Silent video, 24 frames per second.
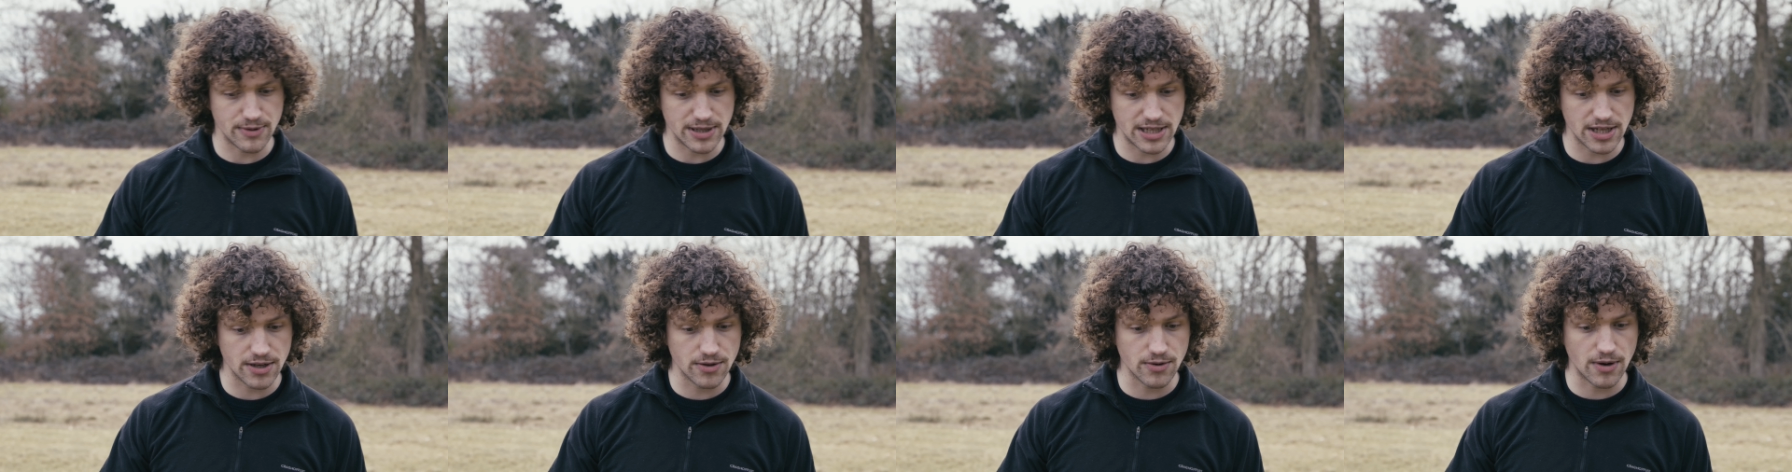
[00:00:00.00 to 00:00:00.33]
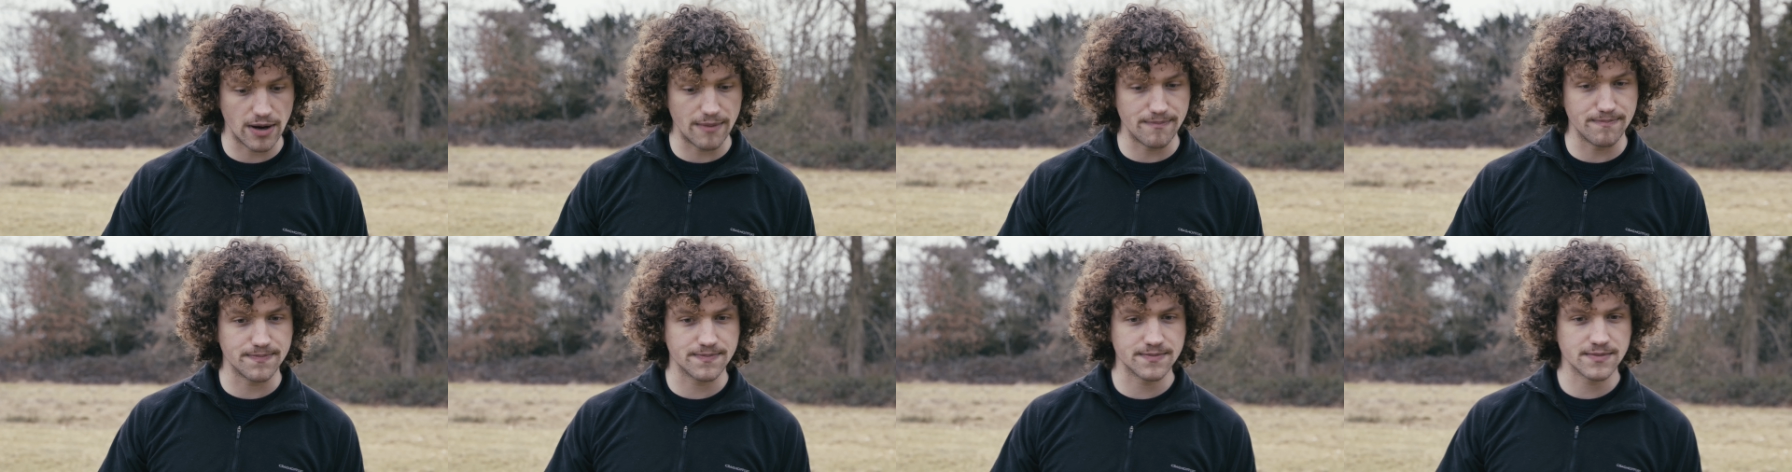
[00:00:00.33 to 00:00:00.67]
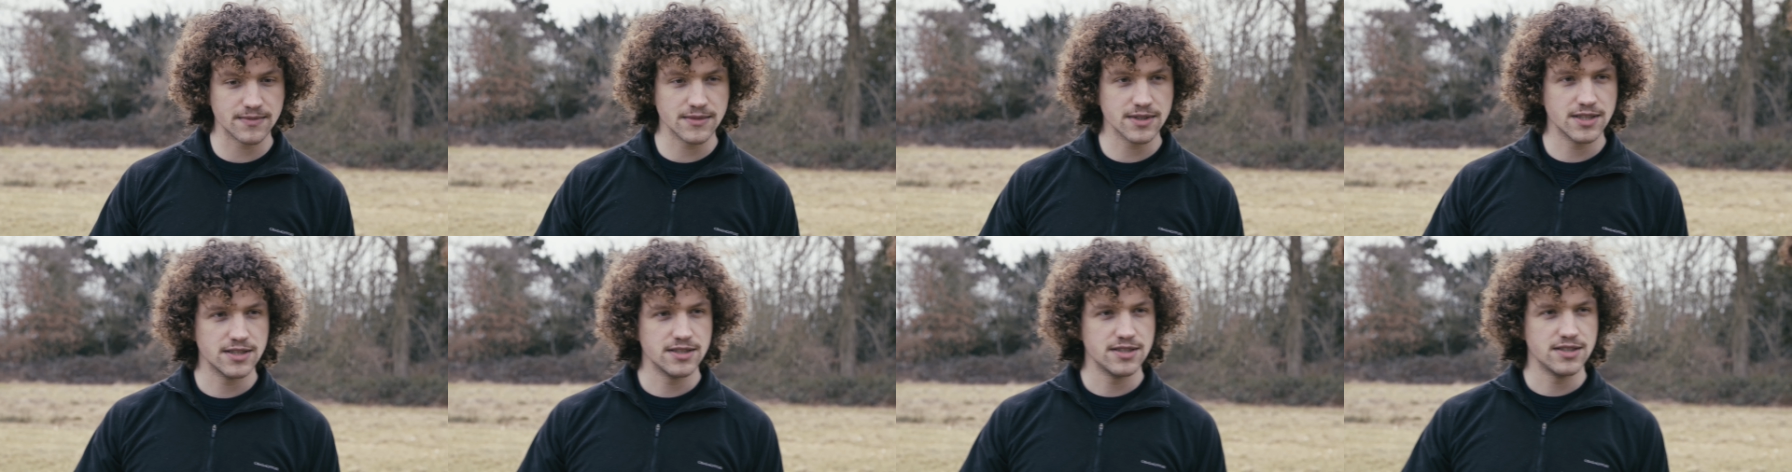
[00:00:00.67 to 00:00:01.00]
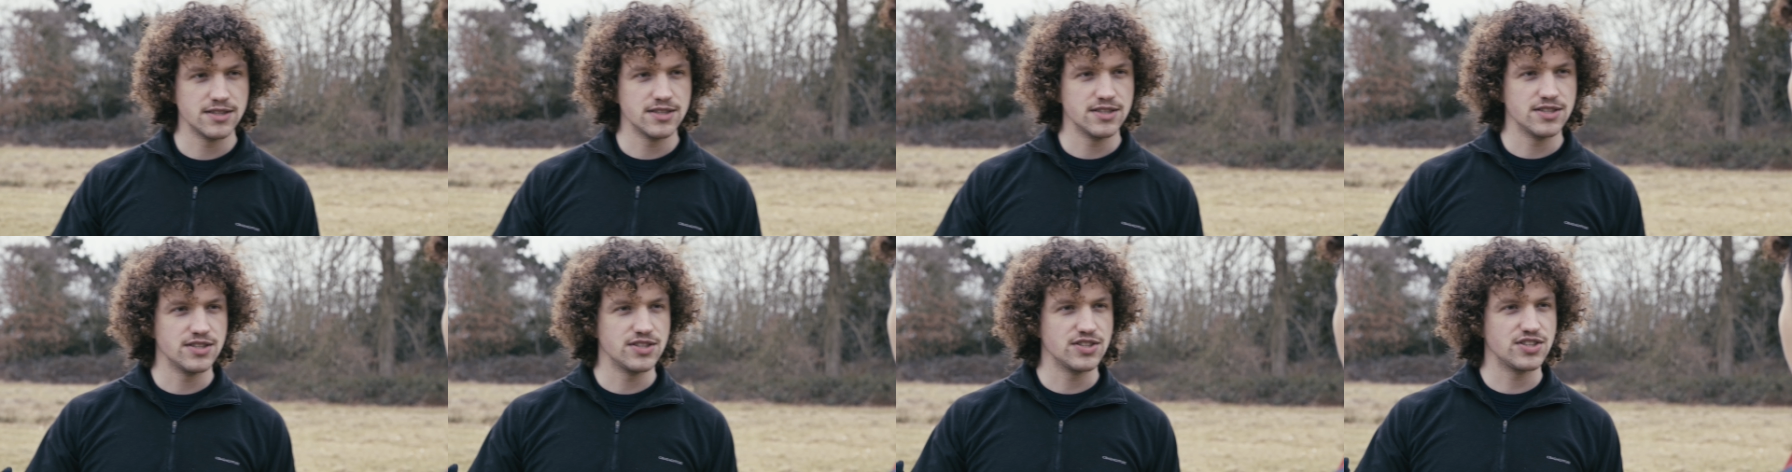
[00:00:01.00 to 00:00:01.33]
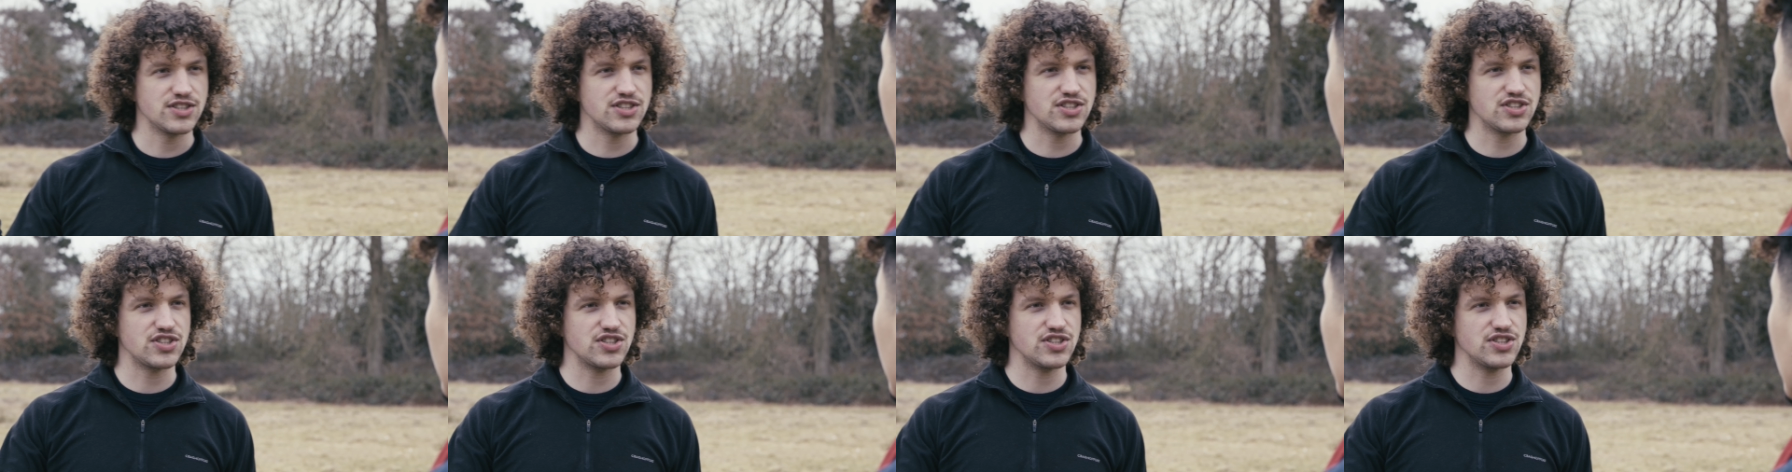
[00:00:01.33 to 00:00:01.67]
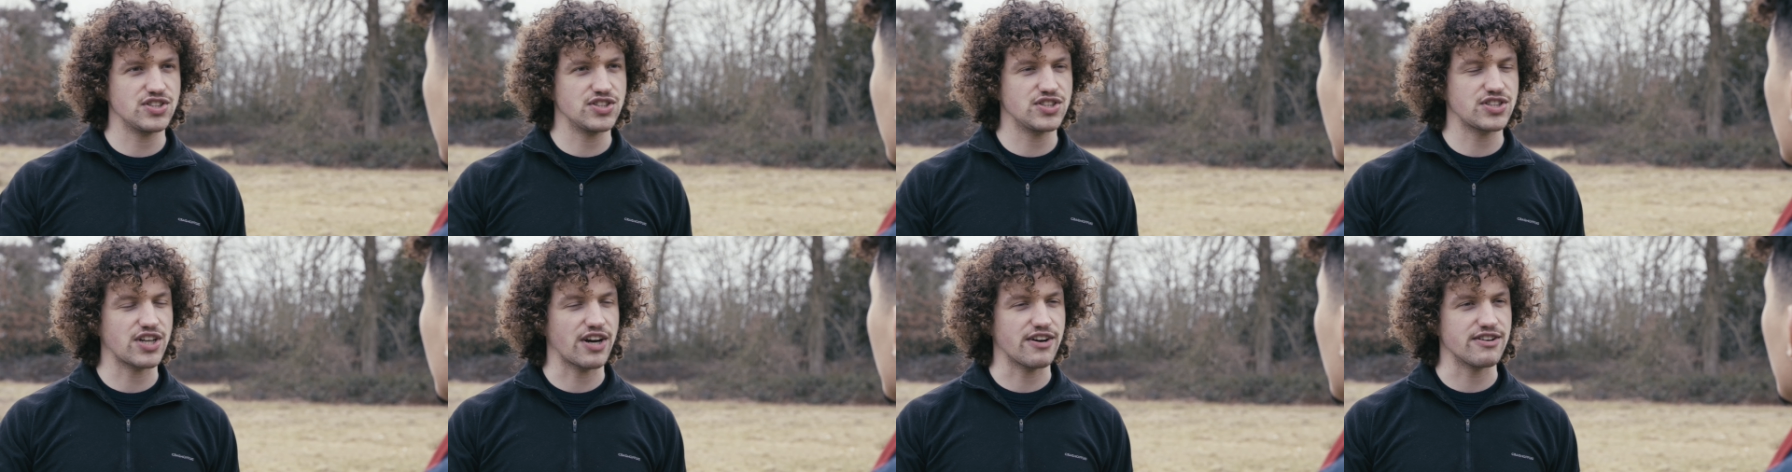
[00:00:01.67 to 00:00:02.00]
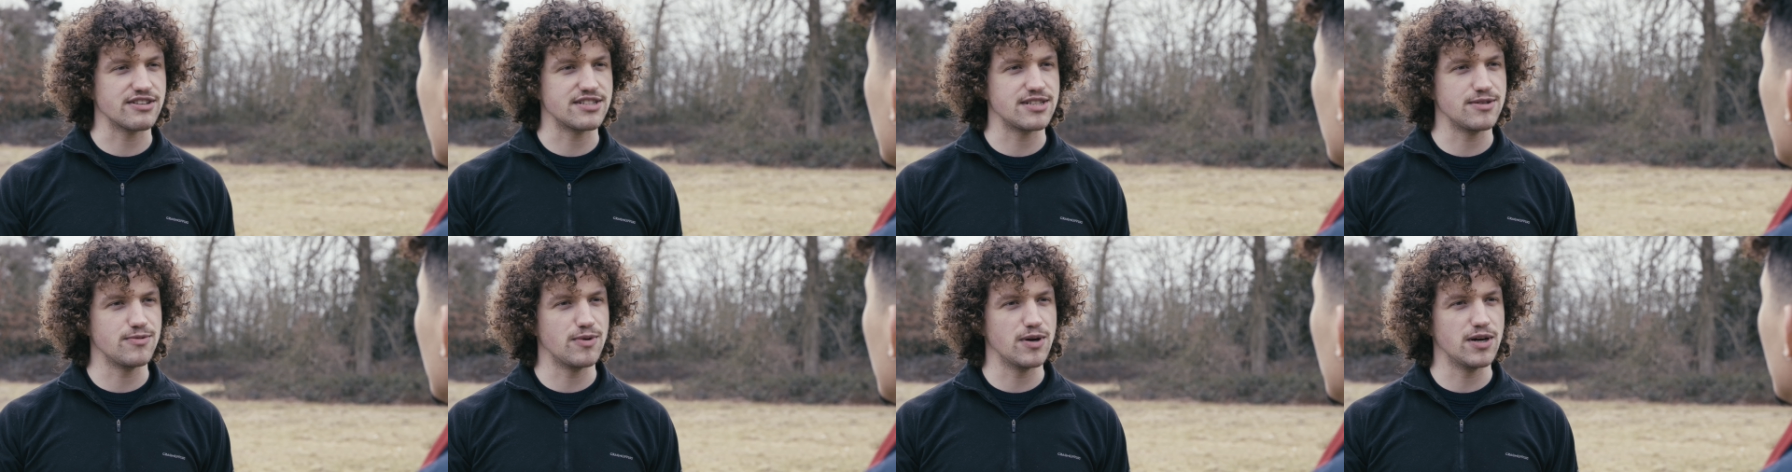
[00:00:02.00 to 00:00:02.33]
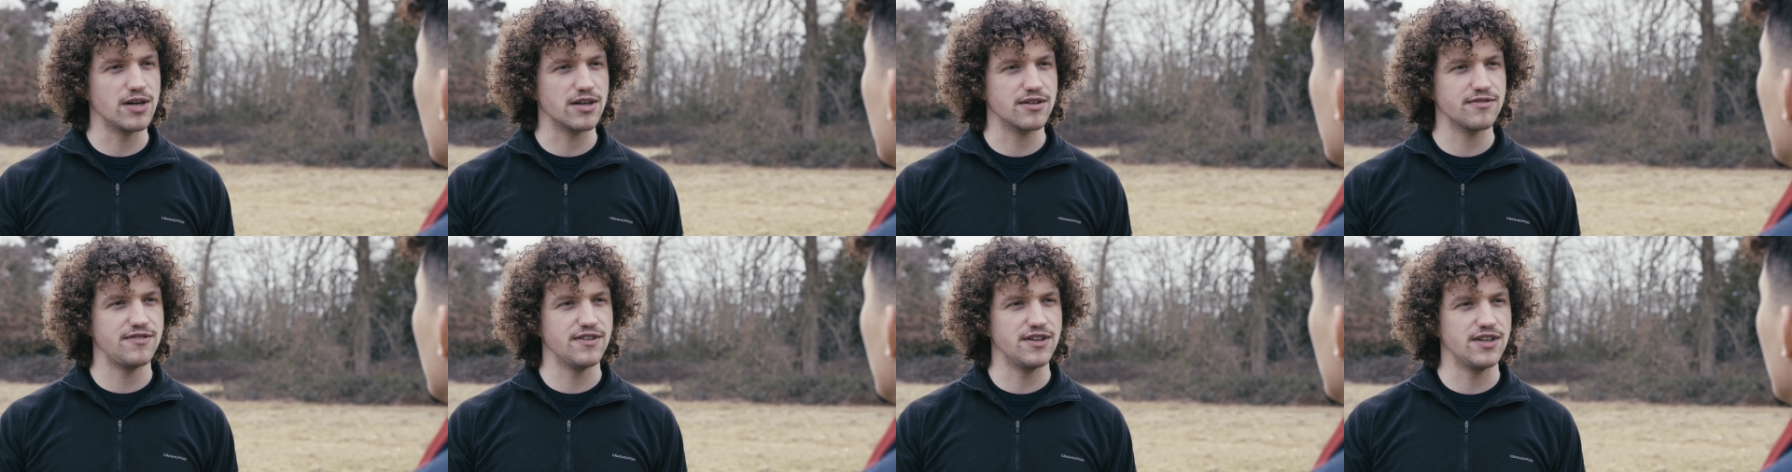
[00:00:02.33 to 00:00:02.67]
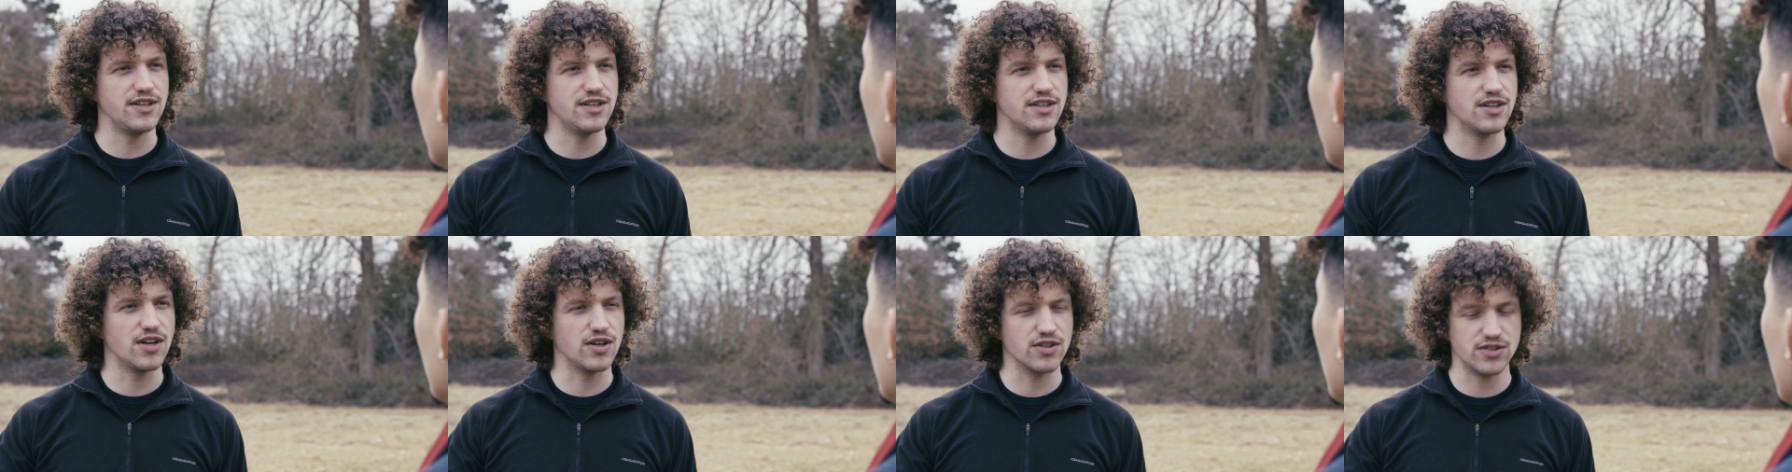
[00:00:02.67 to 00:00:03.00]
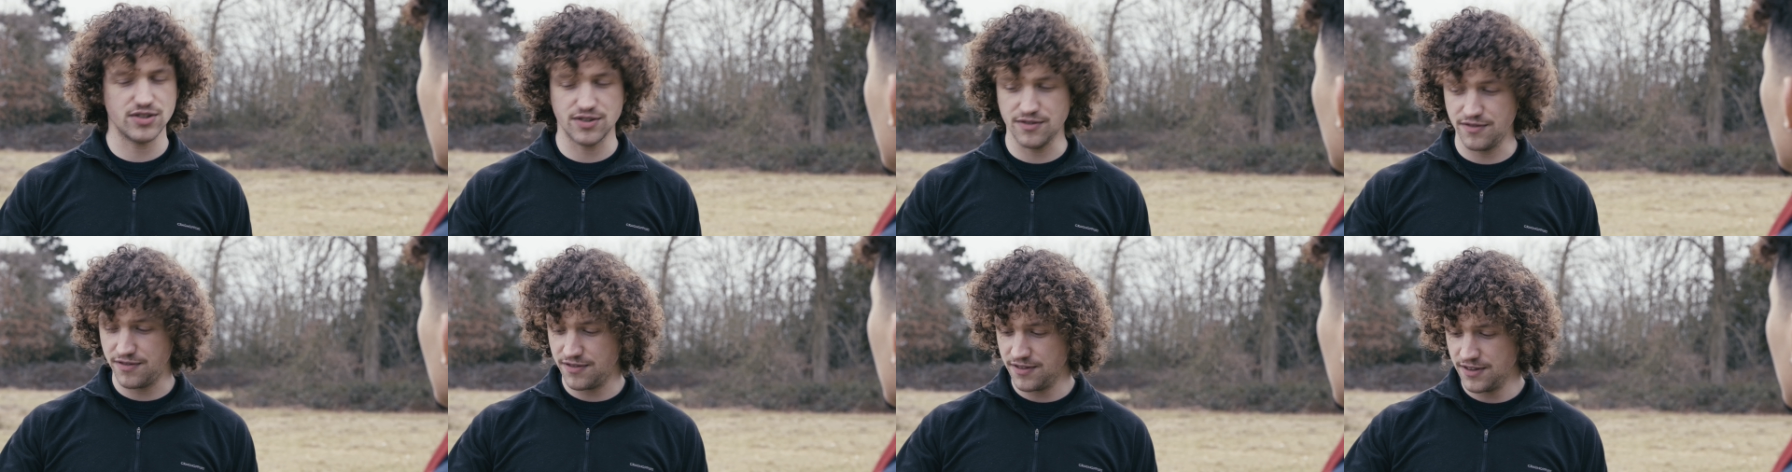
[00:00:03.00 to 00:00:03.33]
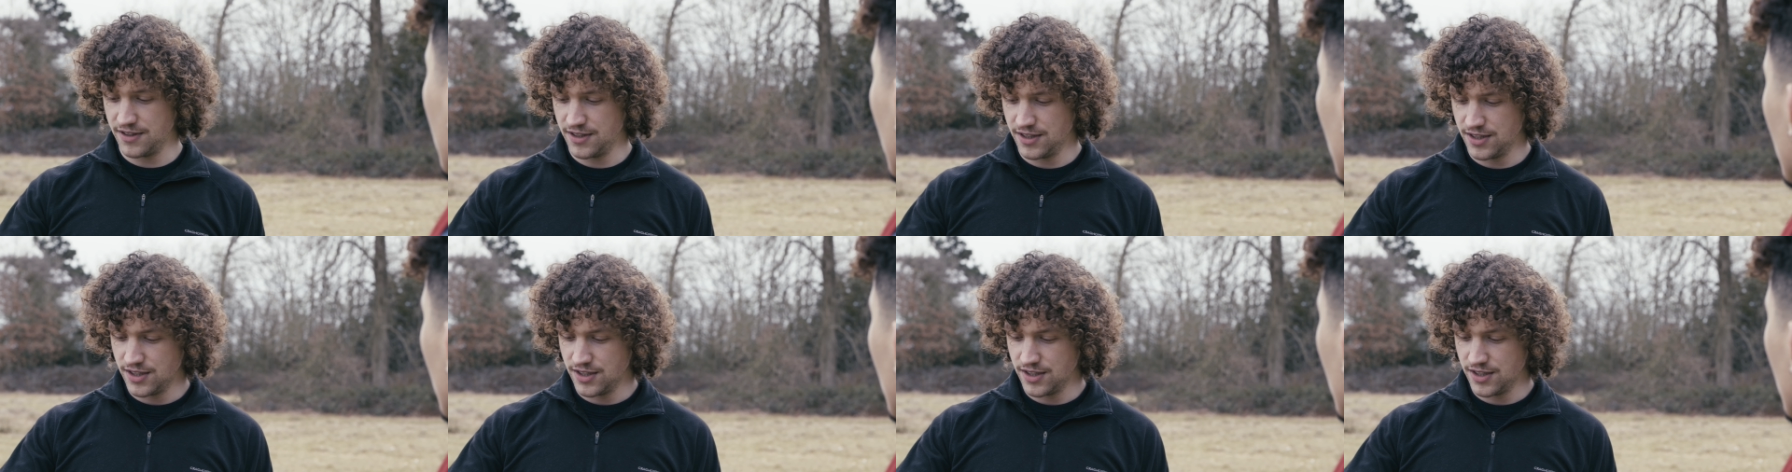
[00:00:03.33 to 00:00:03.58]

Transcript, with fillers: We do um, ch charity work for lots of